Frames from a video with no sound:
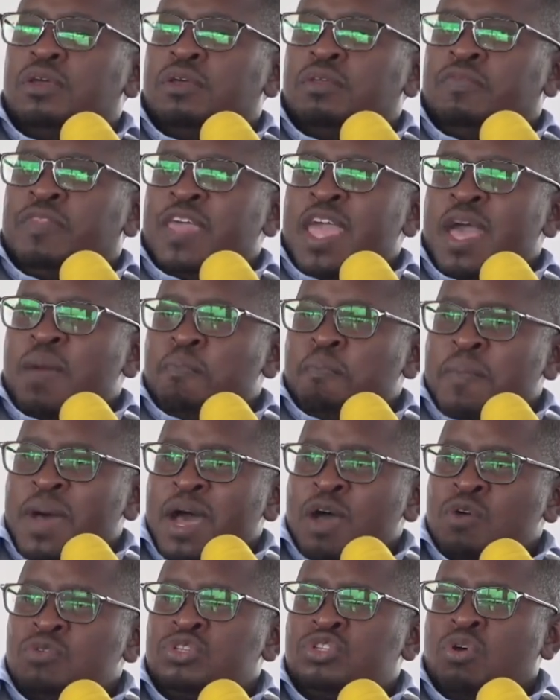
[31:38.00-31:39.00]
the
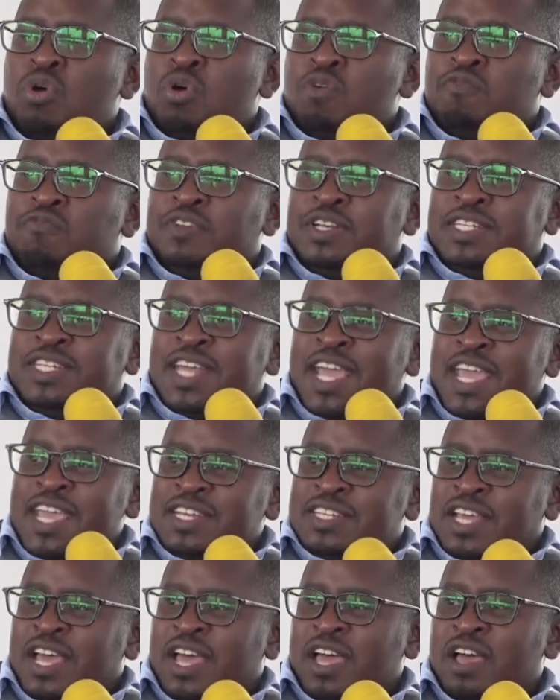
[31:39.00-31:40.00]
amount of
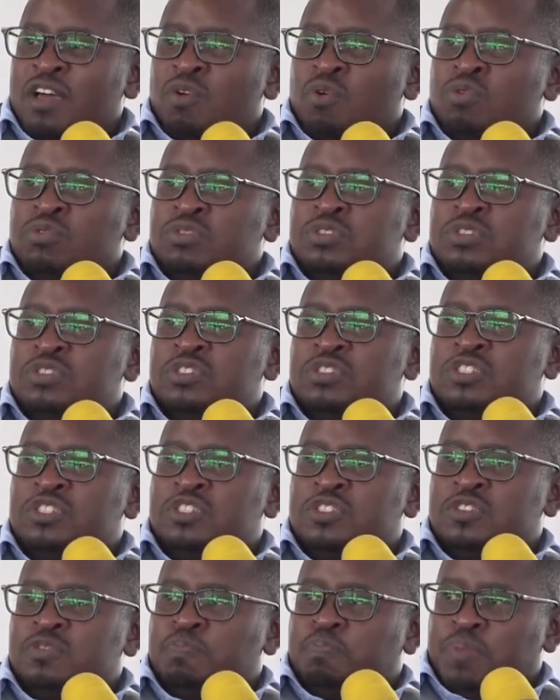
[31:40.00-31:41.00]
data or
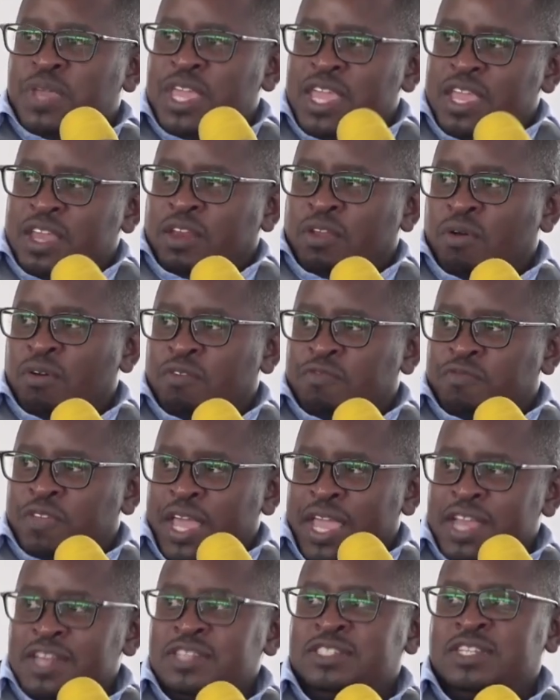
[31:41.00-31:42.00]
speed of the
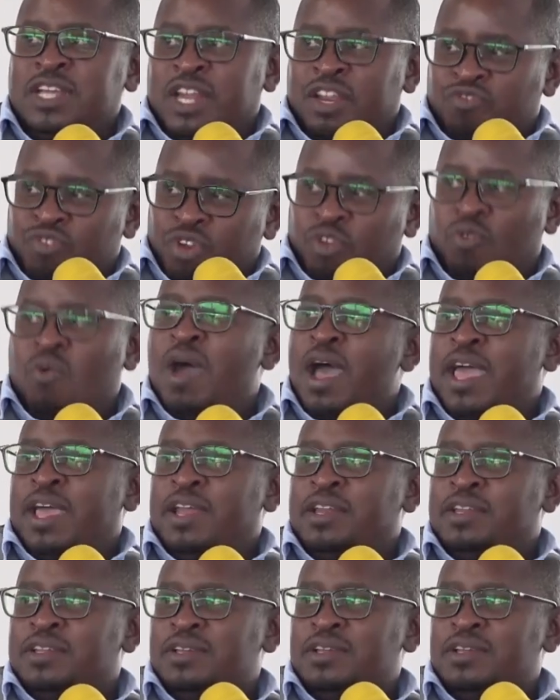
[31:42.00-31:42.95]
internet required